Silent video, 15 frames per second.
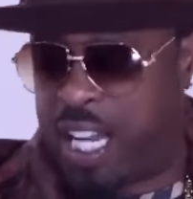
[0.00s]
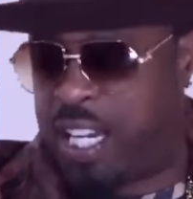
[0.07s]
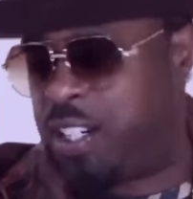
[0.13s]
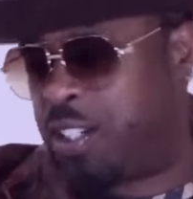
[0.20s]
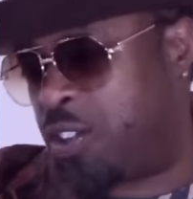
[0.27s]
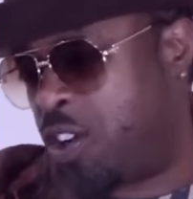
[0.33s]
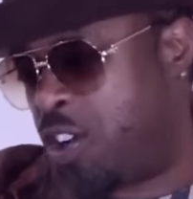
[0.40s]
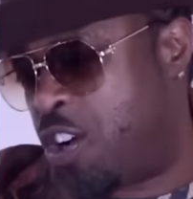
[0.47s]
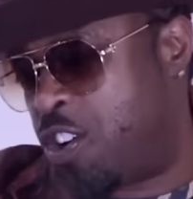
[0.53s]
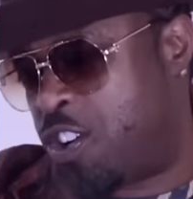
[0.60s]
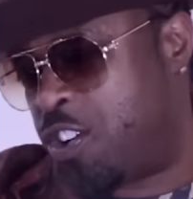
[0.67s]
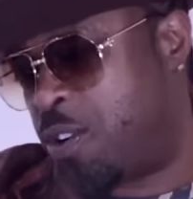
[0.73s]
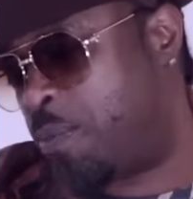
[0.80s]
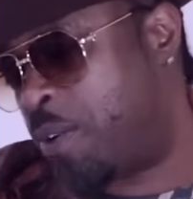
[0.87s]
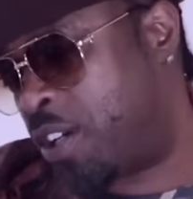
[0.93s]
had a little
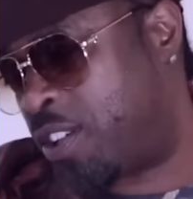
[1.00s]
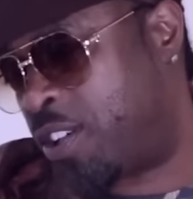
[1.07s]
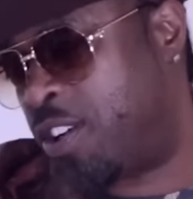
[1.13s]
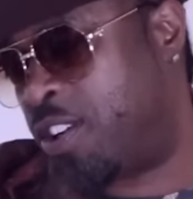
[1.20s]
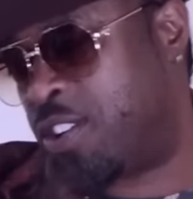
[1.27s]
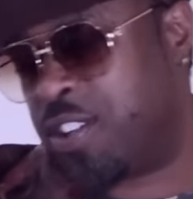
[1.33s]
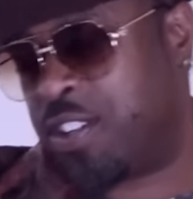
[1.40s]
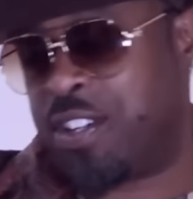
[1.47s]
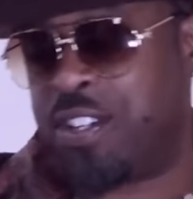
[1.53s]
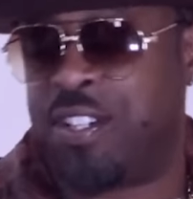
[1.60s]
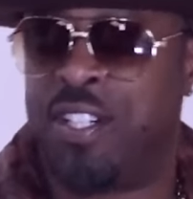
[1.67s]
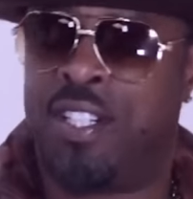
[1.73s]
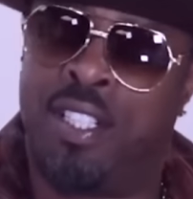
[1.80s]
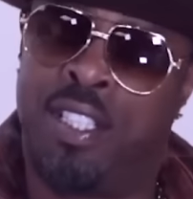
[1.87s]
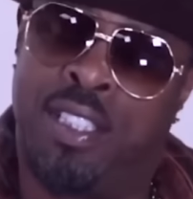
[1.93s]
homegirl, brought the homegirl.
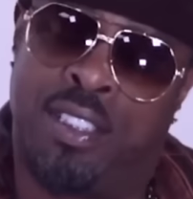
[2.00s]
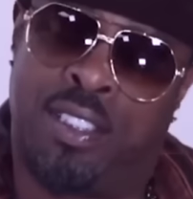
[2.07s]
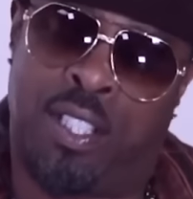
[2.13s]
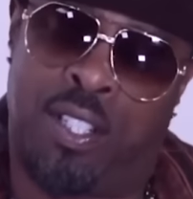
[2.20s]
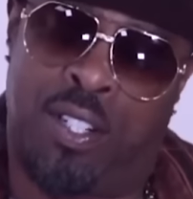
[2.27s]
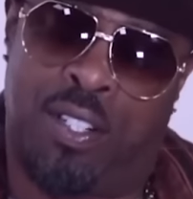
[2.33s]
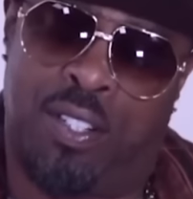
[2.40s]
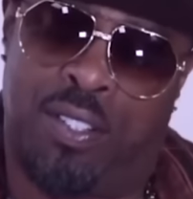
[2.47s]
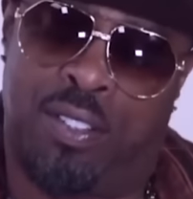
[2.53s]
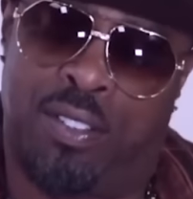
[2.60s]
So